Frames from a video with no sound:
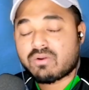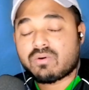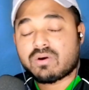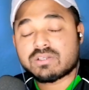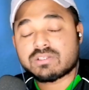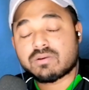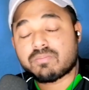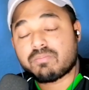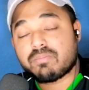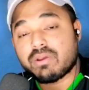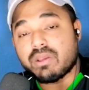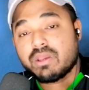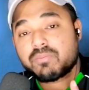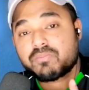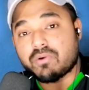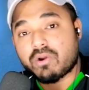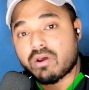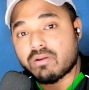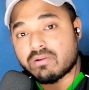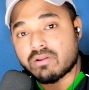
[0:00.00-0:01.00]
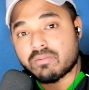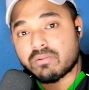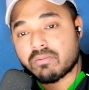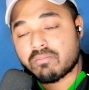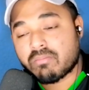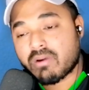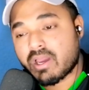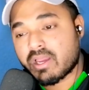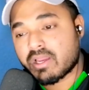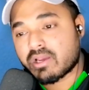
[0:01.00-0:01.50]
That was a big problem
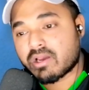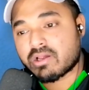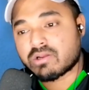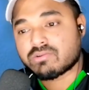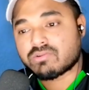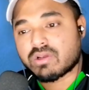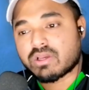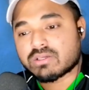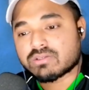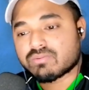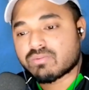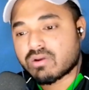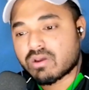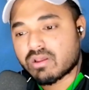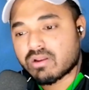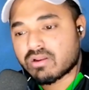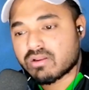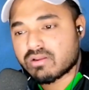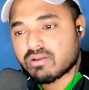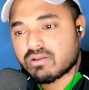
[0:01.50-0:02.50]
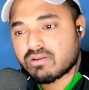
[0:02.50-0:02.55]
in my country as well.